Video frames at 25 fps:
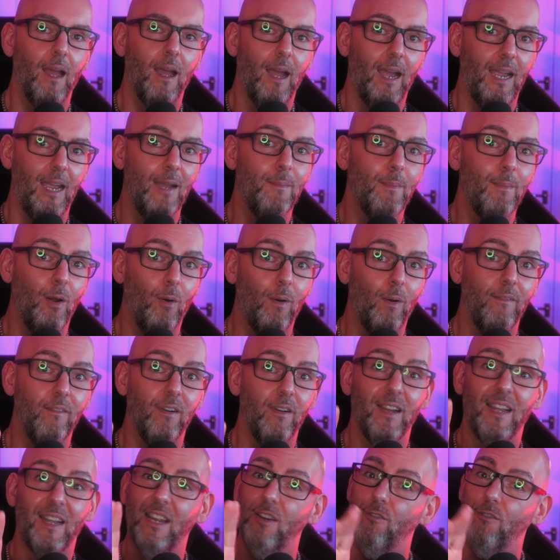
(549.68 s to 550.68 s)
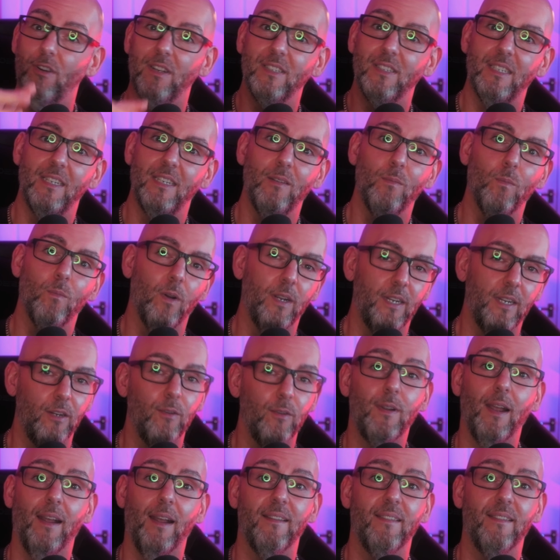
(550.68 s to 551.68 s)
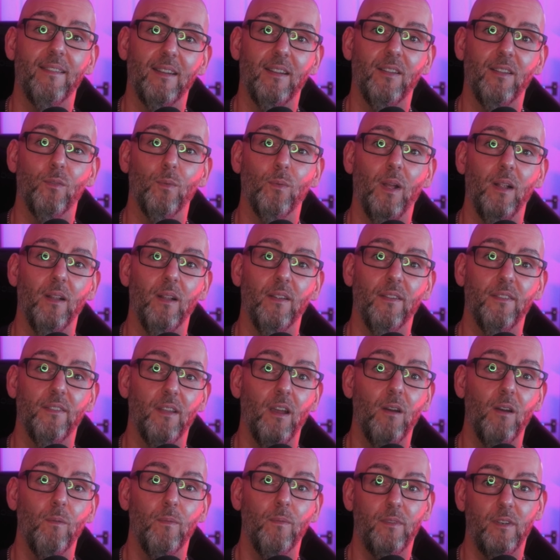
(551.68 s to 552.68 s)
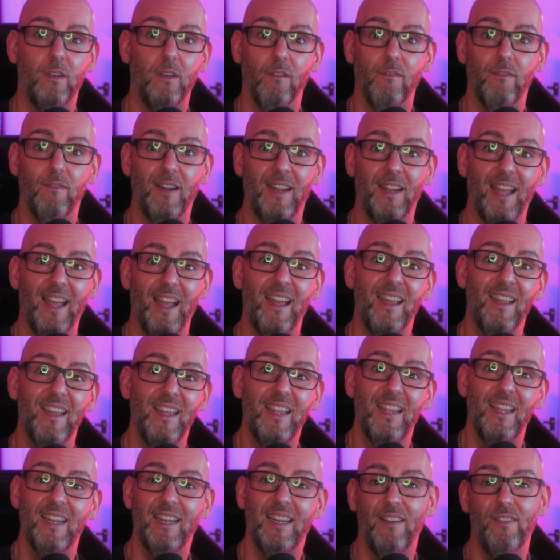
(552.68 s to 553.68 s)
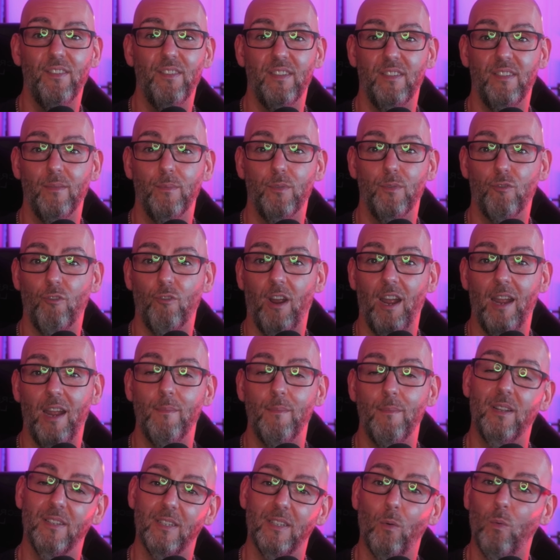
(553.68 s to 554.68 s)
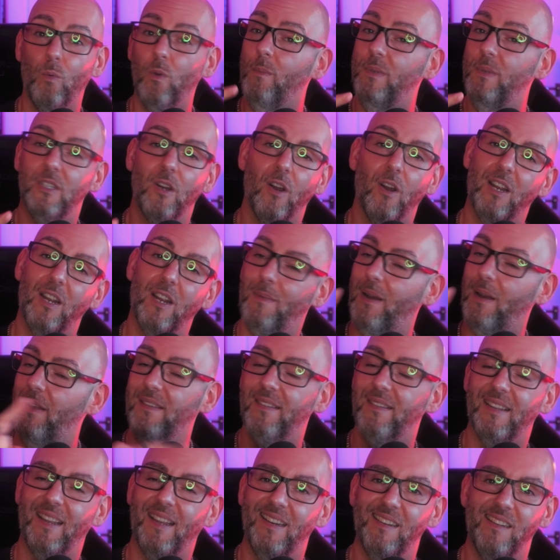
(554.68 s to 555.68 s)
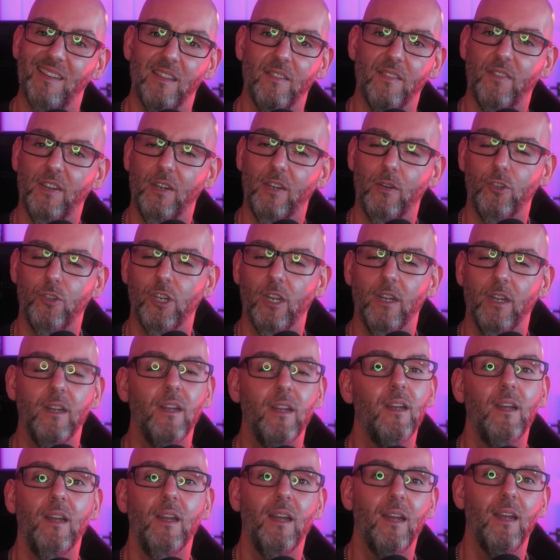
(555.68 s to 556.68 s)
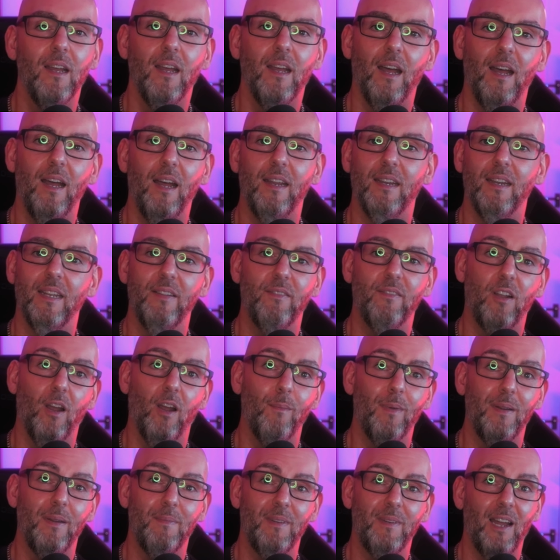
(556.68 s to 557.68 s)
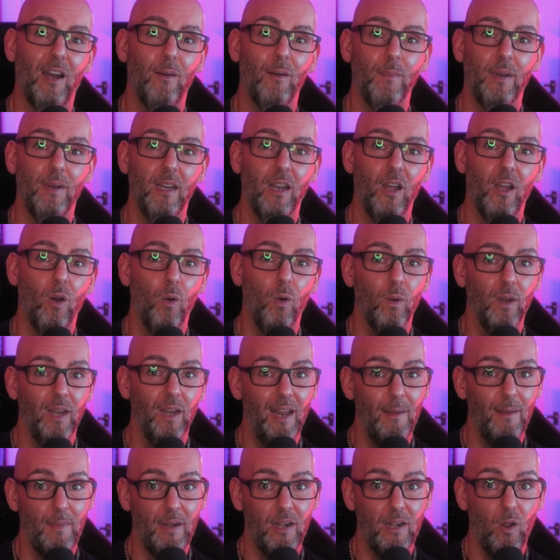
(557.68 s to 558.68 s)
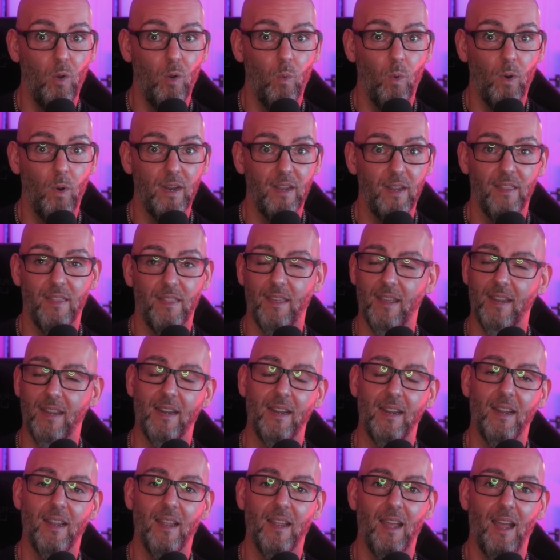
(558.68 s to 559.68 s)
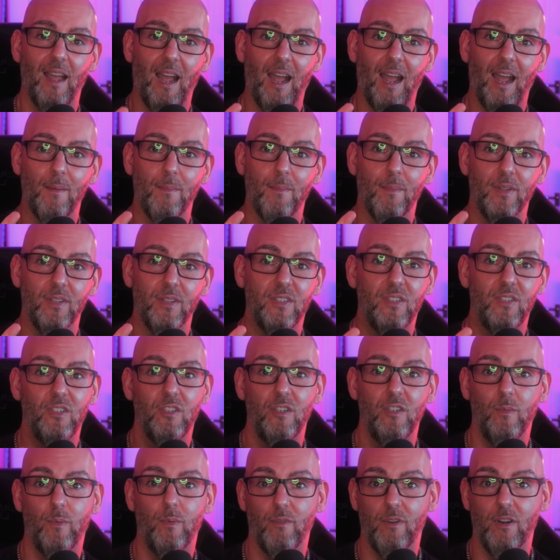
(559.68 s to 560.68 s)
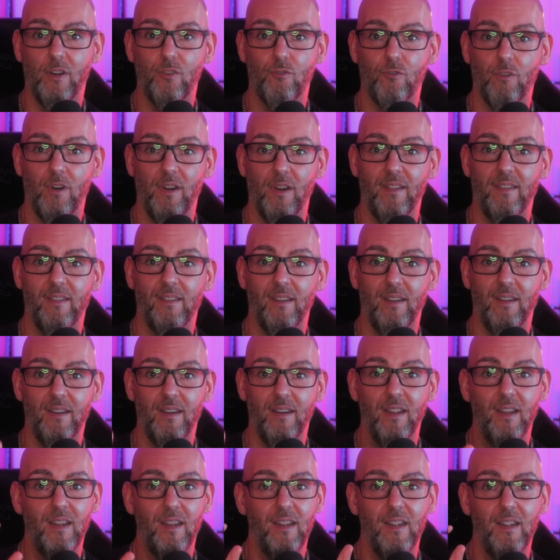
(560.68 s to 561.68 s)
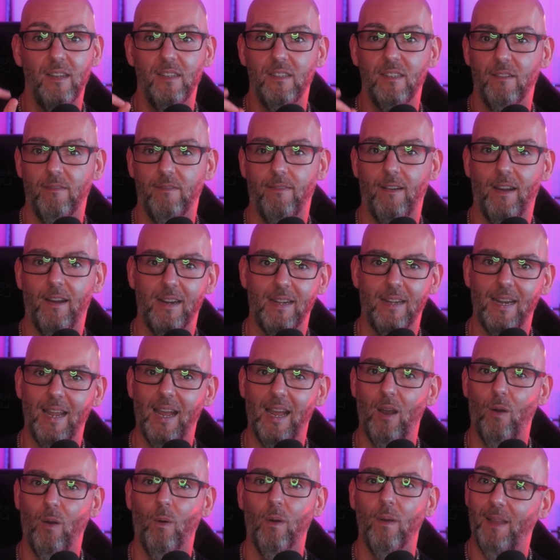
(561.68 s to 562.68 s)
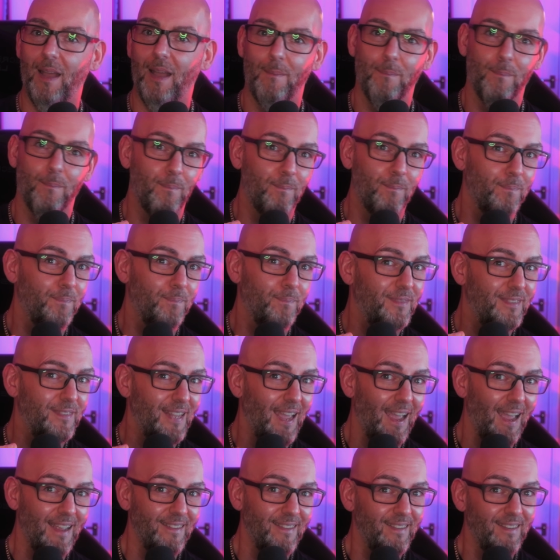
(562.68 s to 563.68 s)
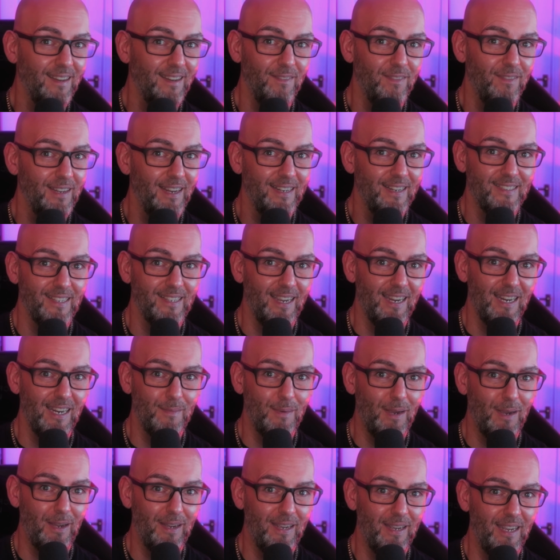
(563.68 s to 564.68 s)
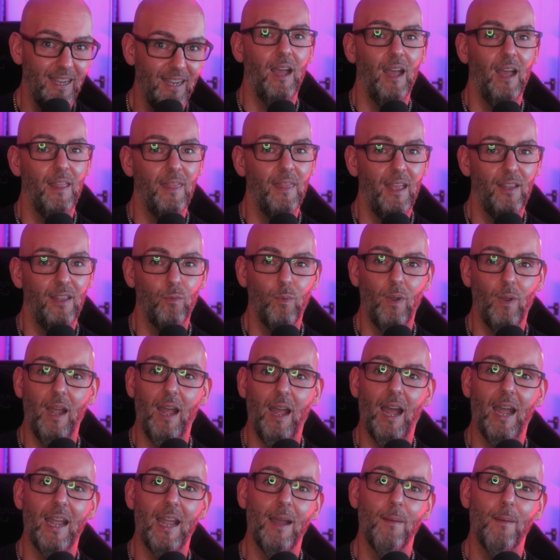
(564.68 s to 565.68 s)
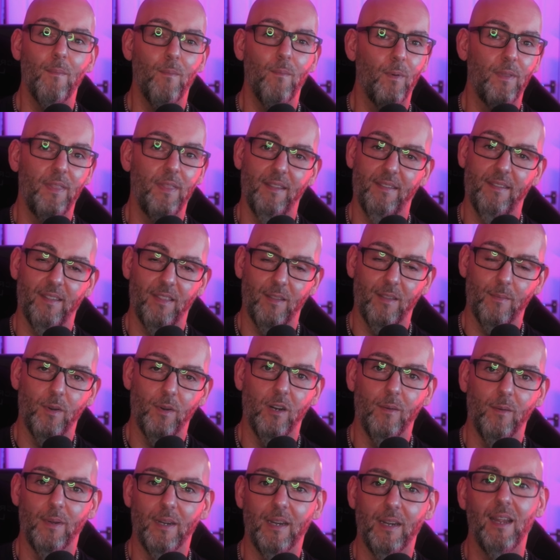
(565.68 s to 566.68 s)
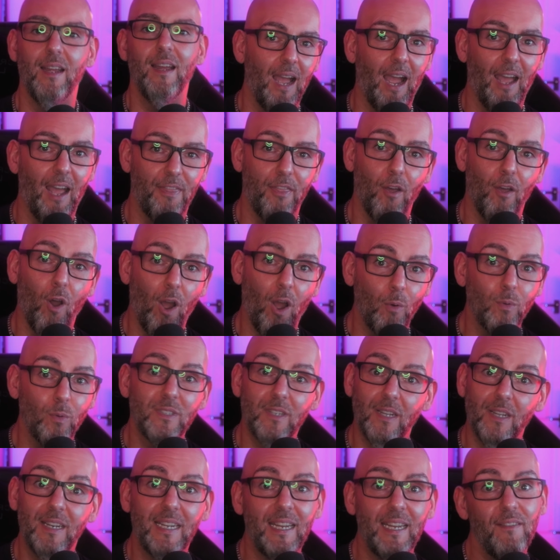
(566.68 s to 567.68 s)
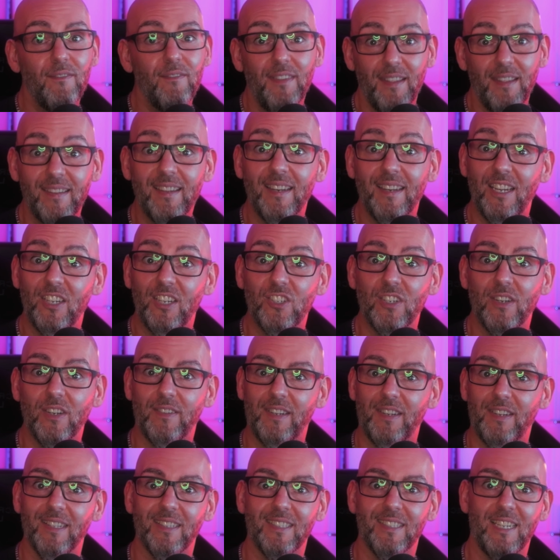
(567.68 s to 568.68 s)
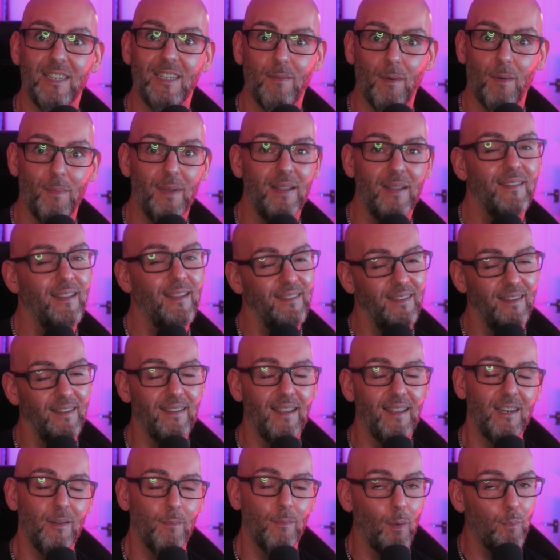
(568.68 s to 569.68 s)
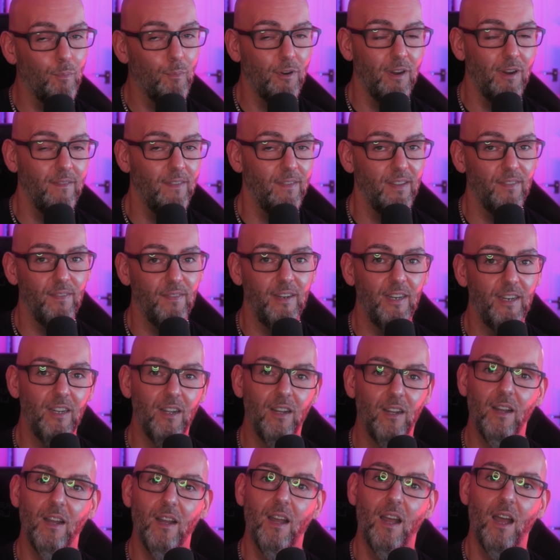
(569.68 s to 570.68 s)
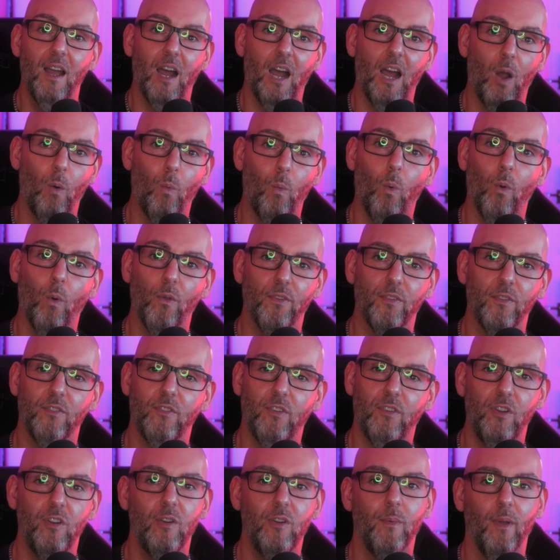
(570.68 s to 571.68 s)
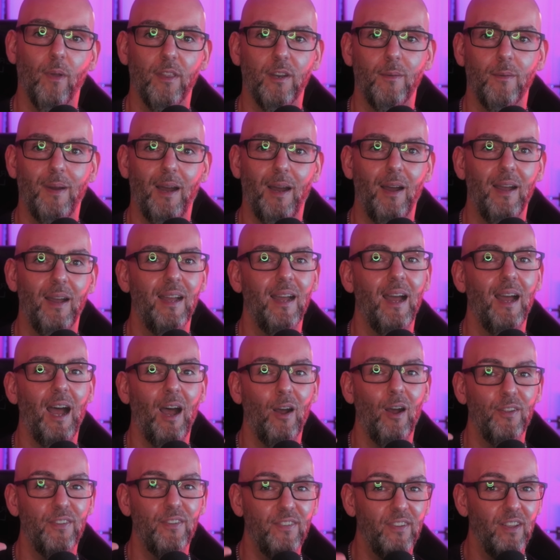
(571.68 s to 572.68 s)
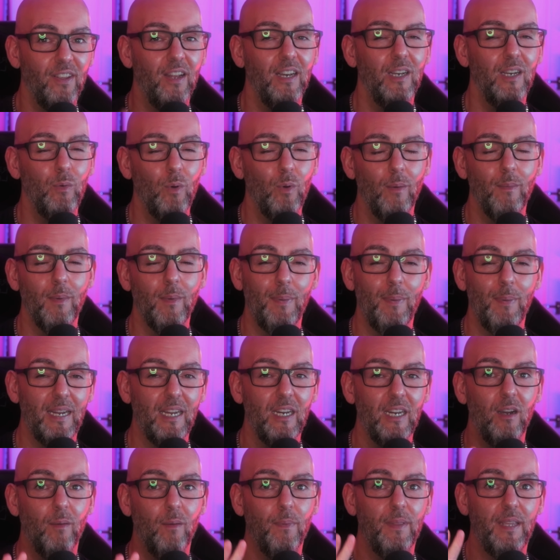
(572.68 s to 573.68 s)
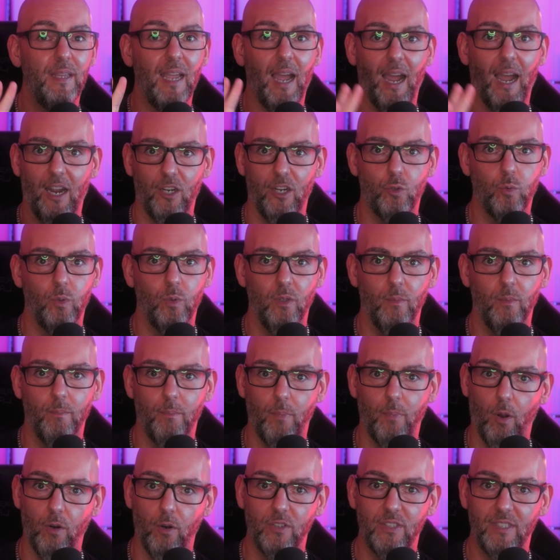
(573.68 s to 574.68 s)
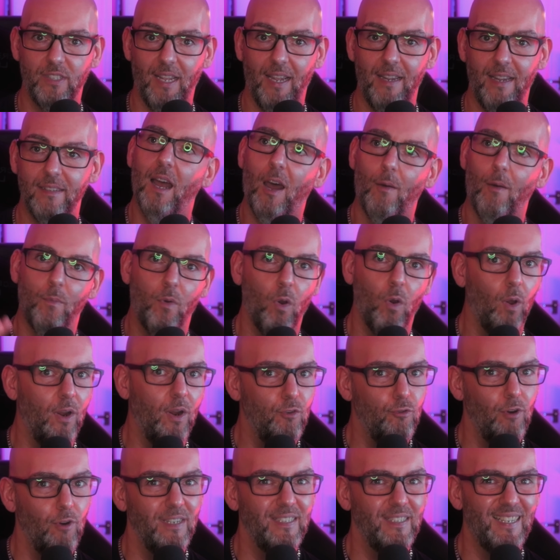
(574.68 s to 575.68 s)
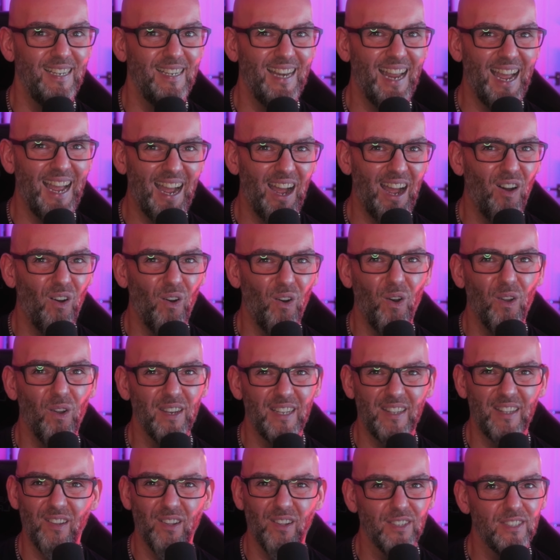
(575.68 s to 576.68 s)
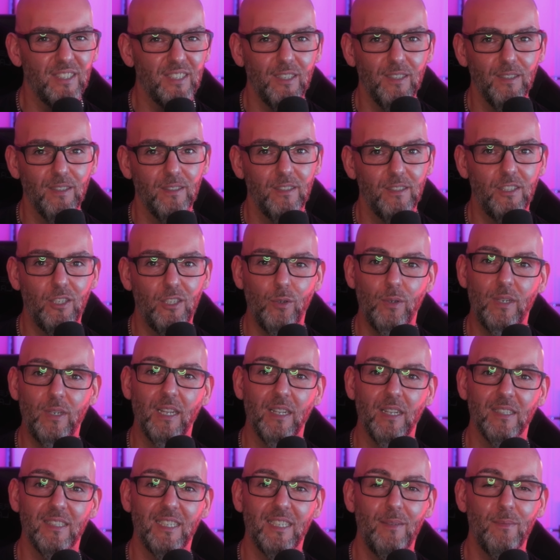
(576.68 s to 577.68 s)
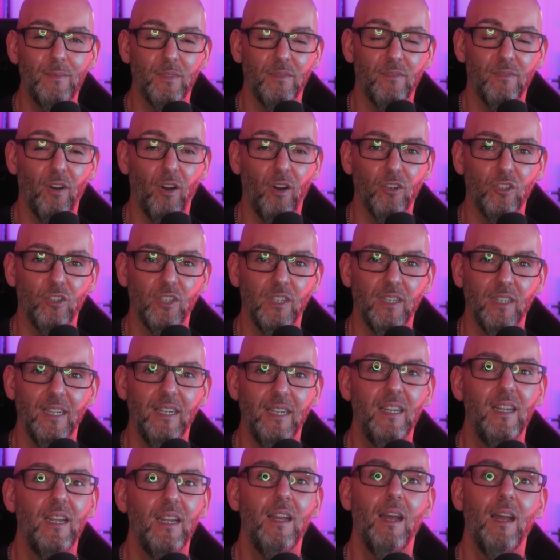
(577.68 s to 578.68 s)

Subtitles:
I am, however, interested in what you guys think as well. So don't forget, give us a subscribe because I will be talking about this again in the future. And leave a comment down below. Let me know what you think. I'm super interested to find out. I'm tentatively excited about it. And that's where I am with this at the moment. I thought I was going to give this edition of Kill Team a miss. As I said in my previous video, I wasn't too bothered about it. I certainly won't be picking up the actual box set. I'm not interested at all in those two Kill Teams, unfortunately.